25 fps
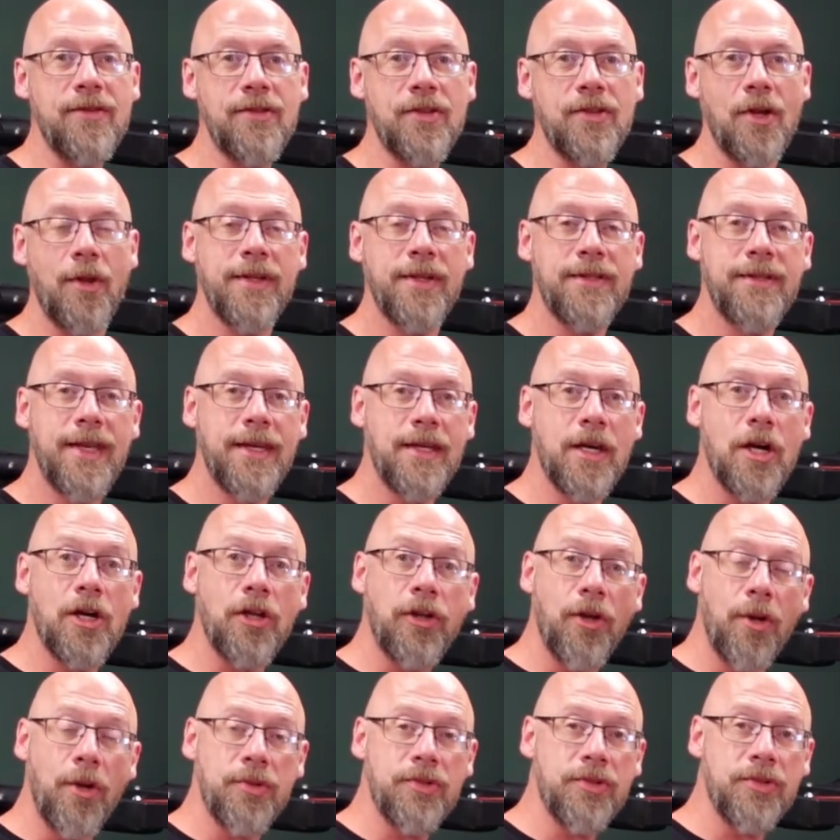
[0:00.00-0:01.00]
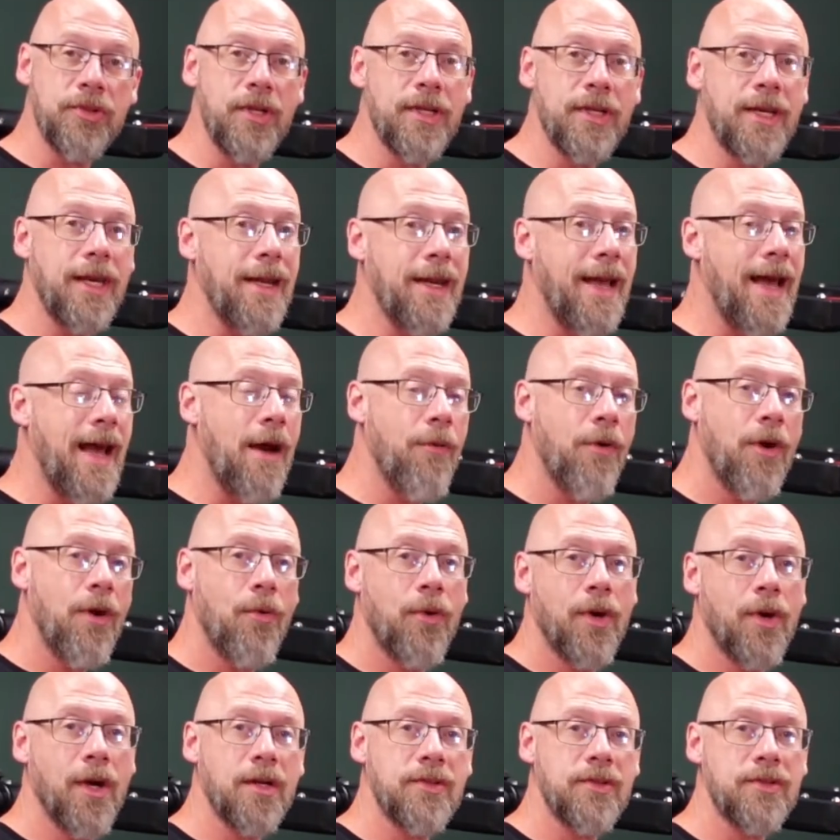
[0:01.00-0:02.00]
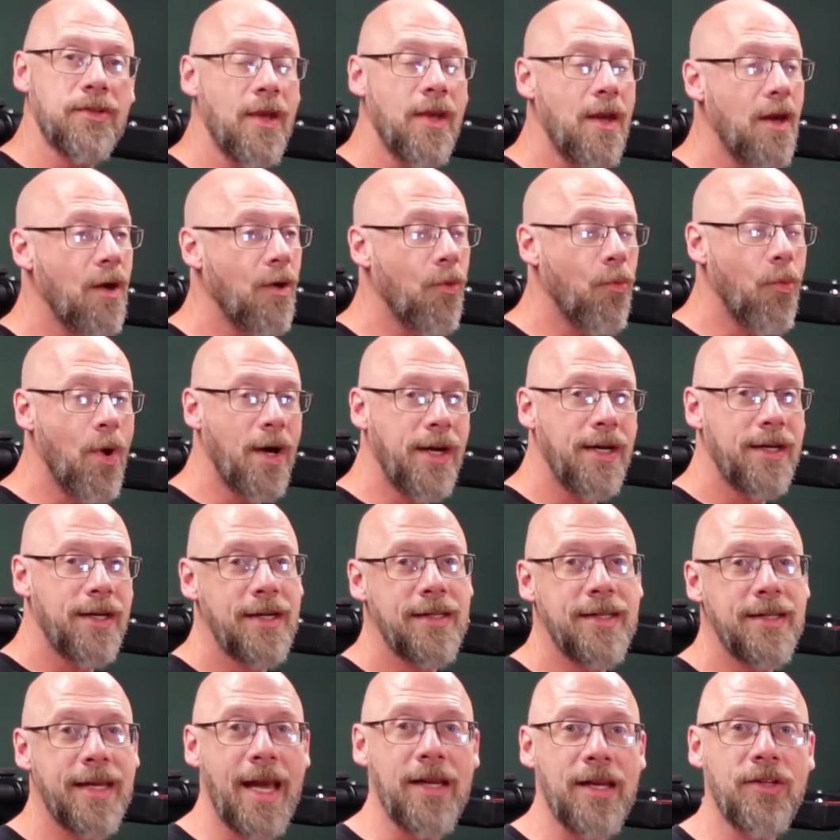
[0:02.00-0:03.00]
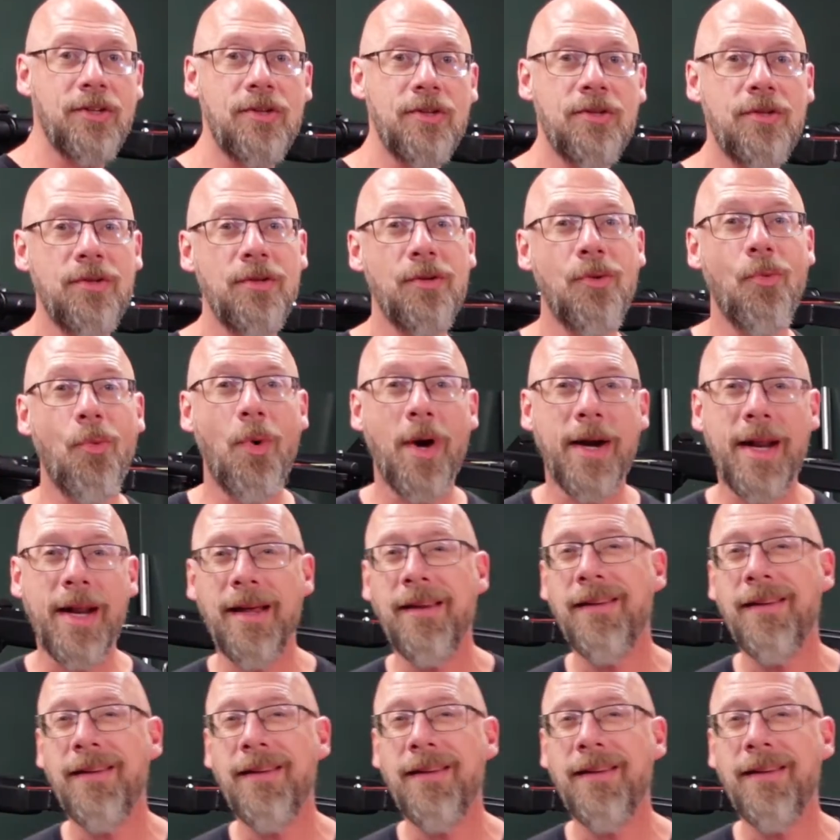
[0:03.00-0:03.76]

So let's take a close look at how it works, what it attaches to, what I